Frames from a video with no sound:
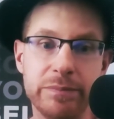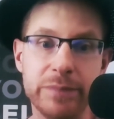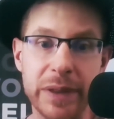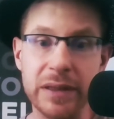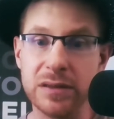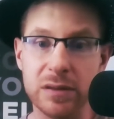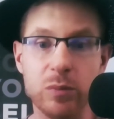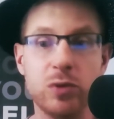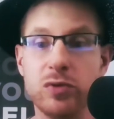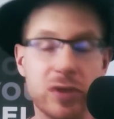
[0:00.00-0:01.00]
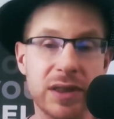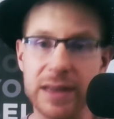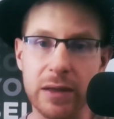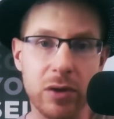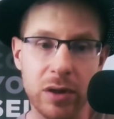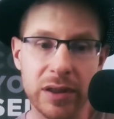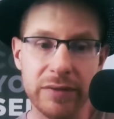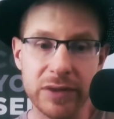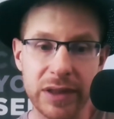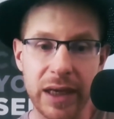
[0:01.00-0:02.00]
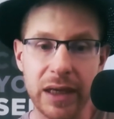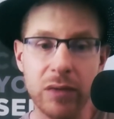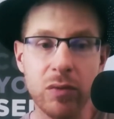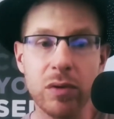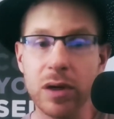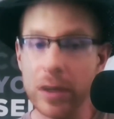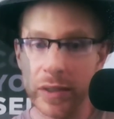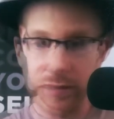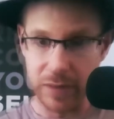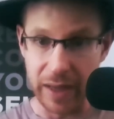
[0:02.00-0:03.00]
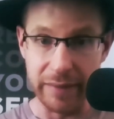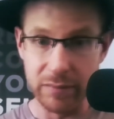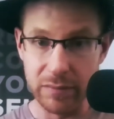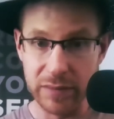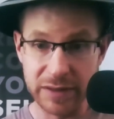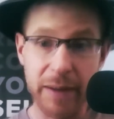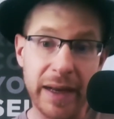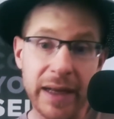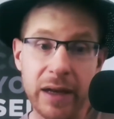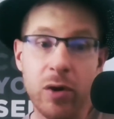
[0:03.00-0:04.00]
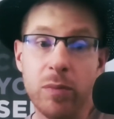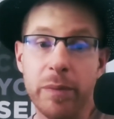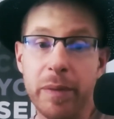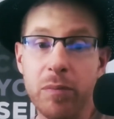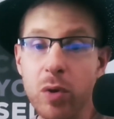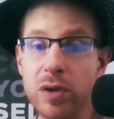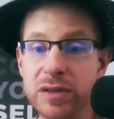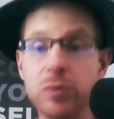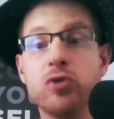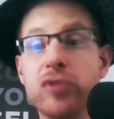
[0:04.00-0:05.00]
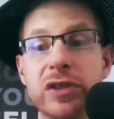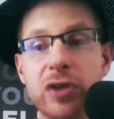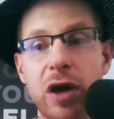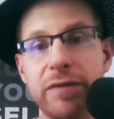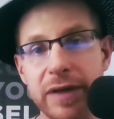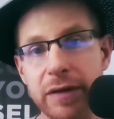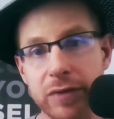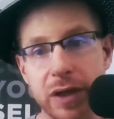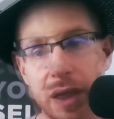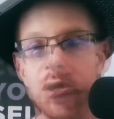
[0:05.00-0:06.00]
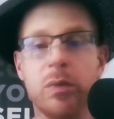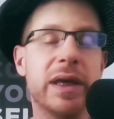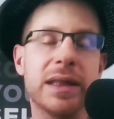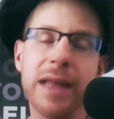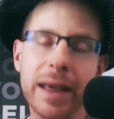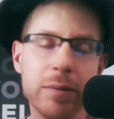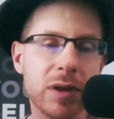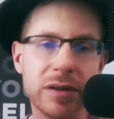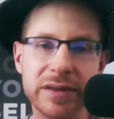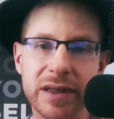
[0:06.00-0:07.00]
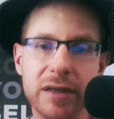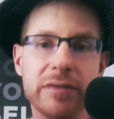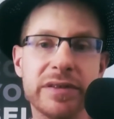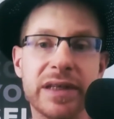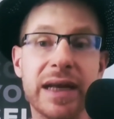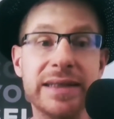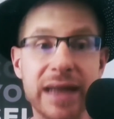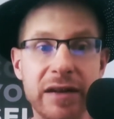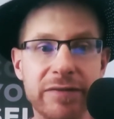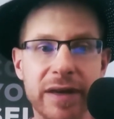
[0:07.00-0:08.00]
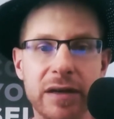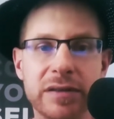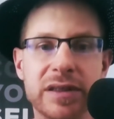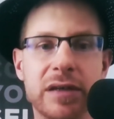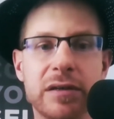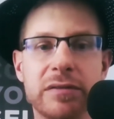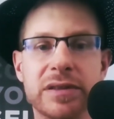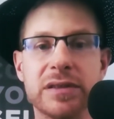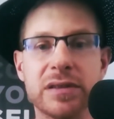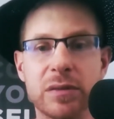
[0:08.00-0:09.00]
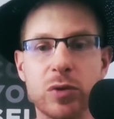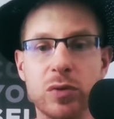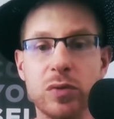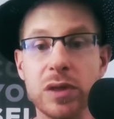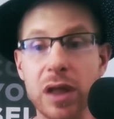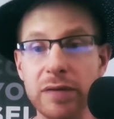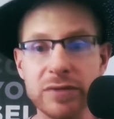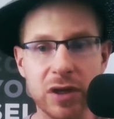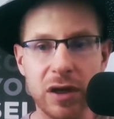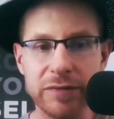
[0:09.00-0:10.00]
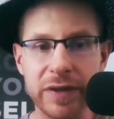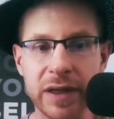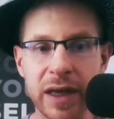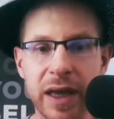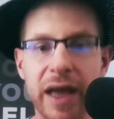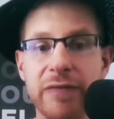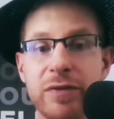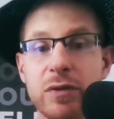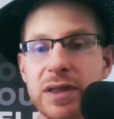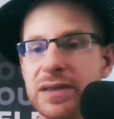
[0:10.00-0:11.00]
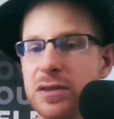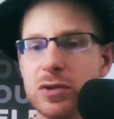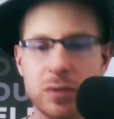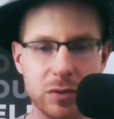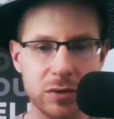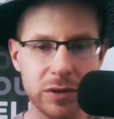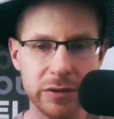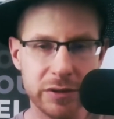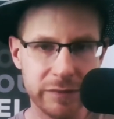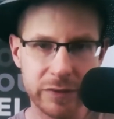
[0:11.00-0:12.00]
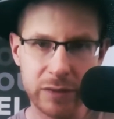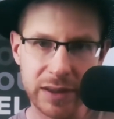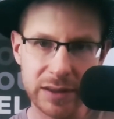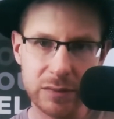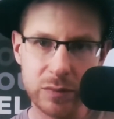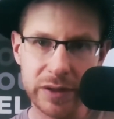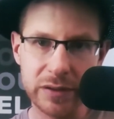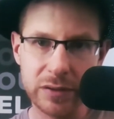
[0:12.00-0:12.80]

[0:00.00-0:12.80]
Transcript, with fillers: being someone who drinks alcohol every day, or, and this might hit home a bit more, someone who drinks coffee every day. We can label ourselves and identify ourselves as someone who loves coffee. And if you listen to an earlier interview I did with